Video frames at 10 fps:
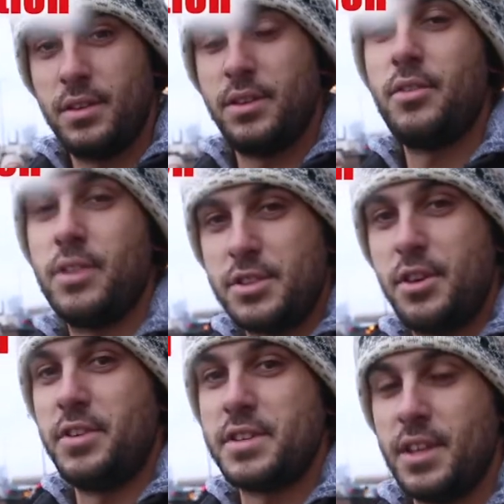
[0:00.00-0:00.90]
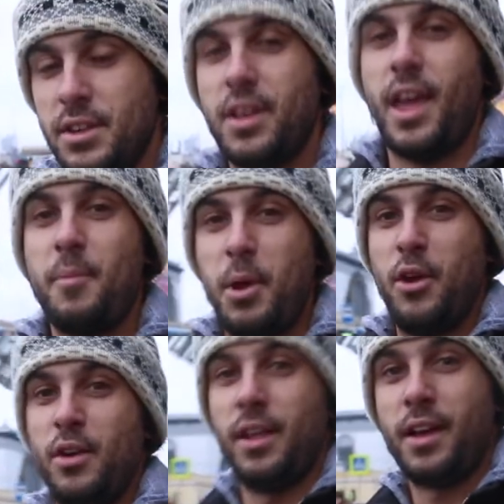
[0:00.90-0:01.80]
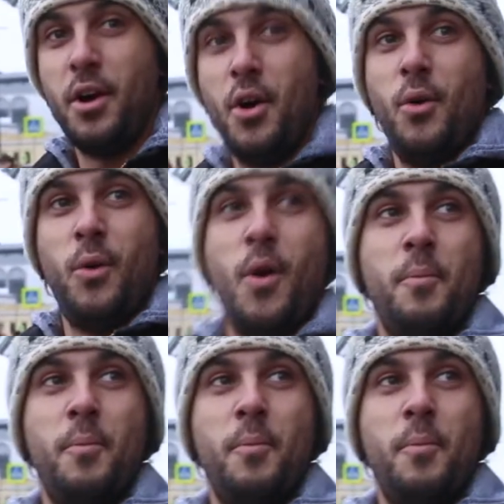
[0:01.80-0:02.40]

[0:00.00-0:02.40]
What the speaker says: You're a tourist and you came here like, oh